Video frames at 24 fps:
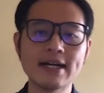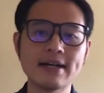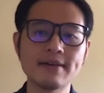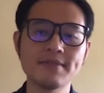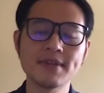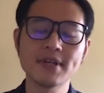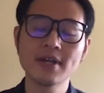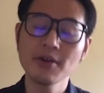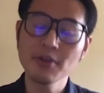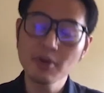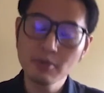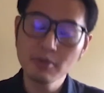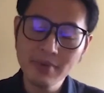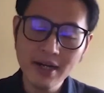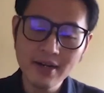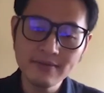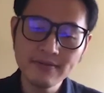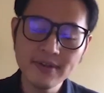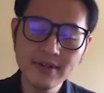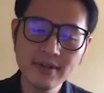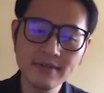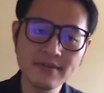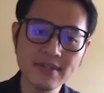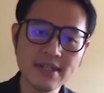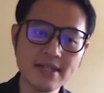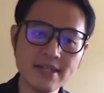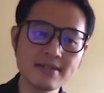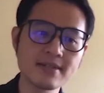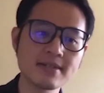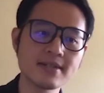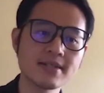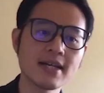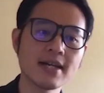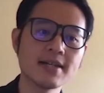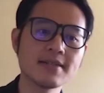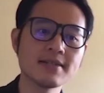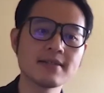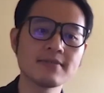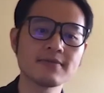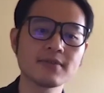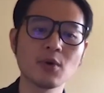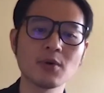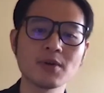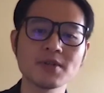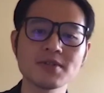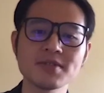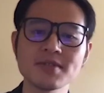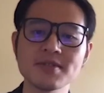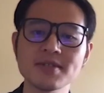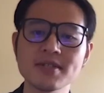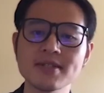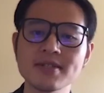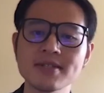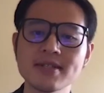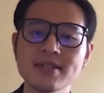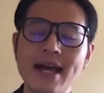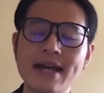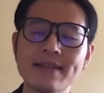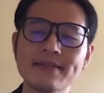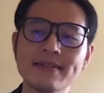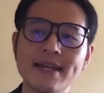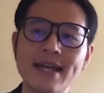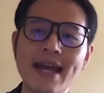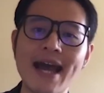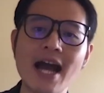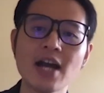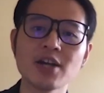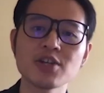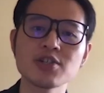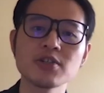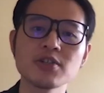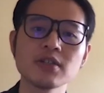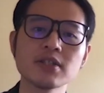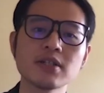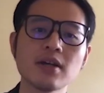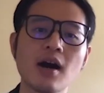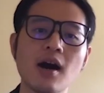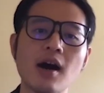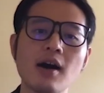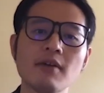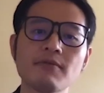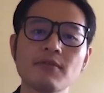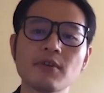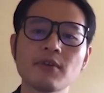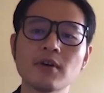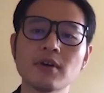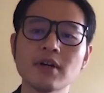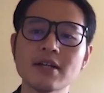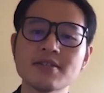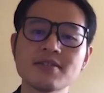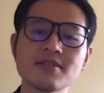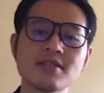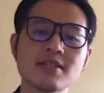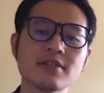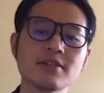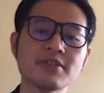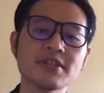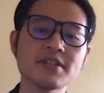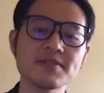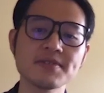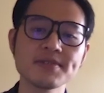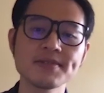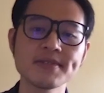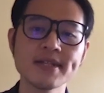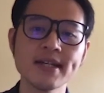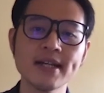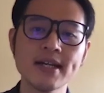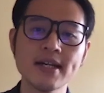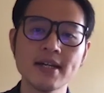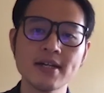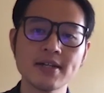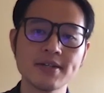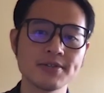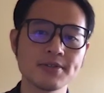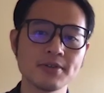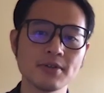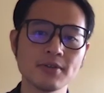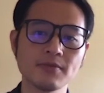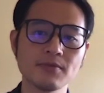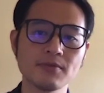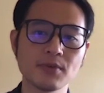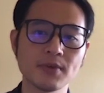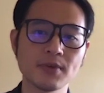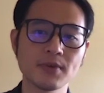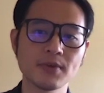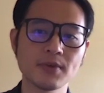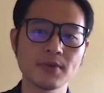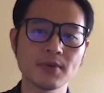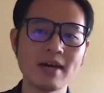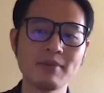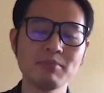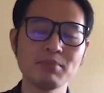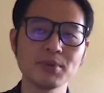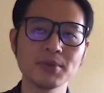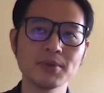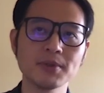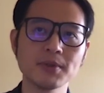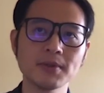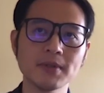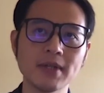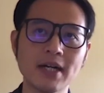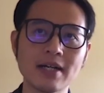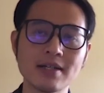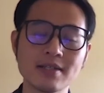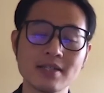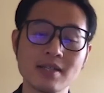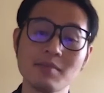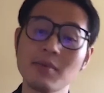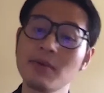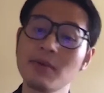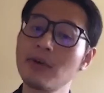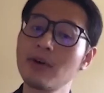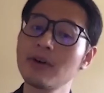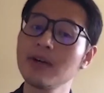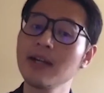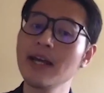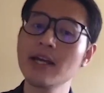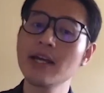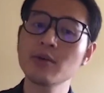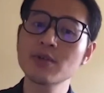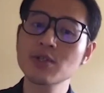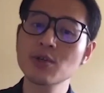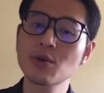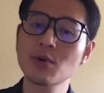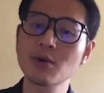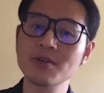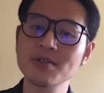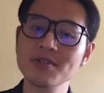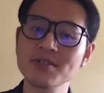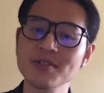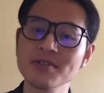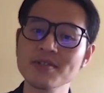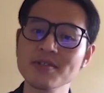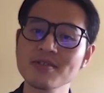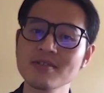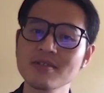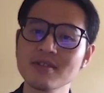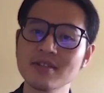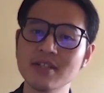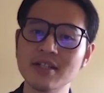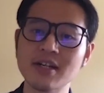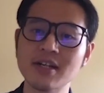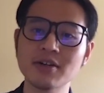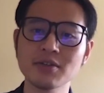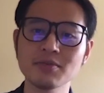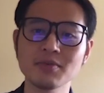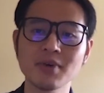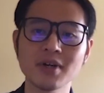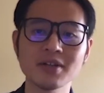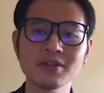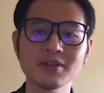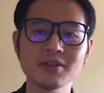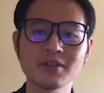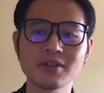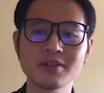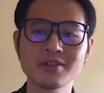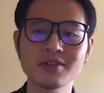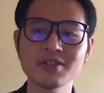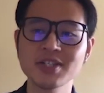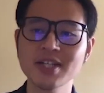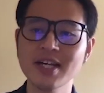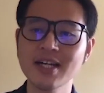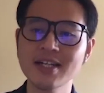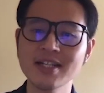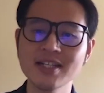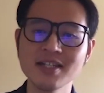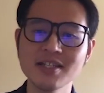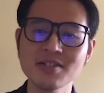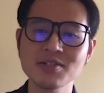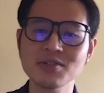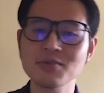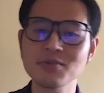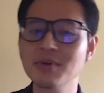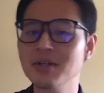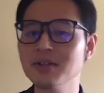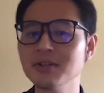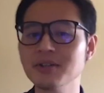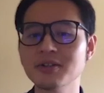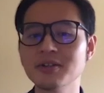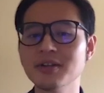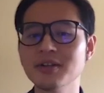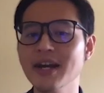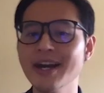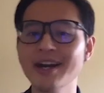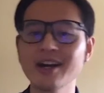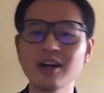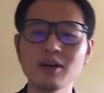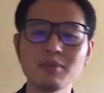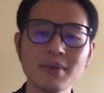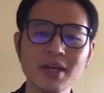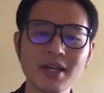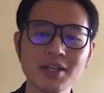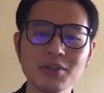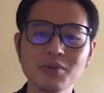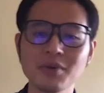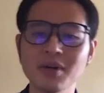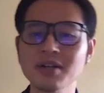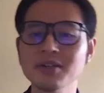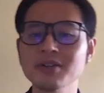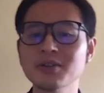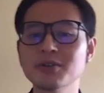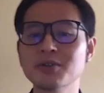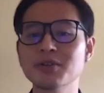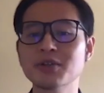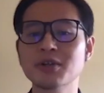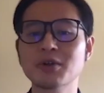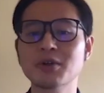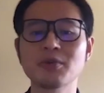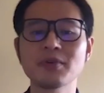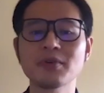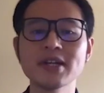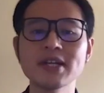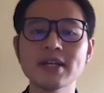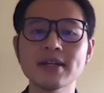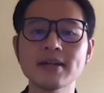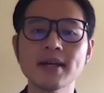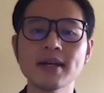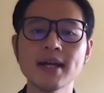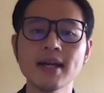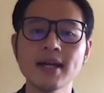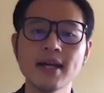The other benefit of these intensive courses is that they actually offer a series. So for example, some of our language courses, you want to learn Chinese, you want to learn Arabic, you want to learn Korean.